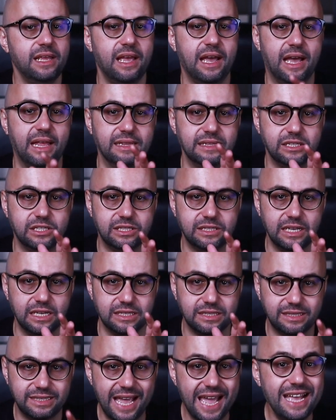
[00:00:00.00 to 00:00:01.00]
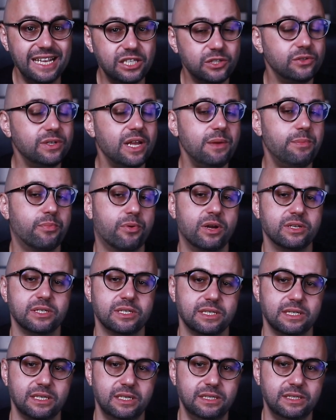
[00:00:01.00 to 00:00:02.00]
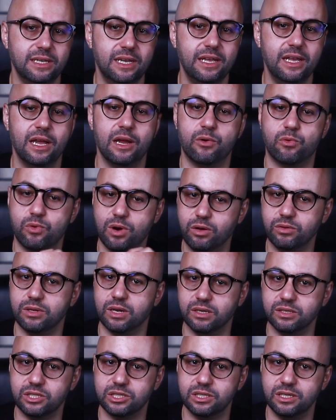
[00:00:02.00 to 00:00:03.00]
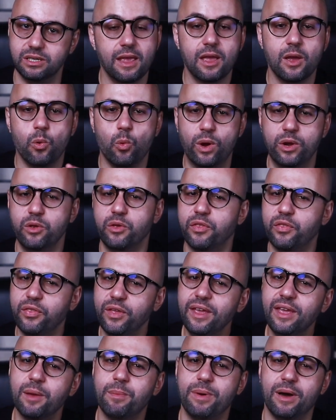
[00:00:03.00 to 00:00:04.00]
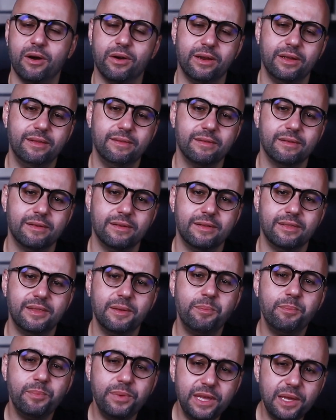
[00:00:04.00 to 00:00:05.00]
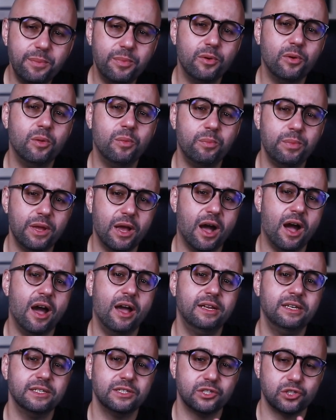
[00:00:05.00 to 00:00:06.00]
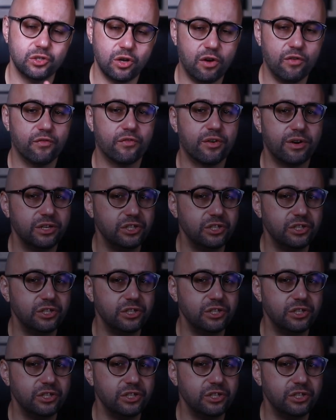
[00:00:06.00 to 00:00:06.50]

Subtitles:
and the day-to-day processes around us. When you think about it, the people behind software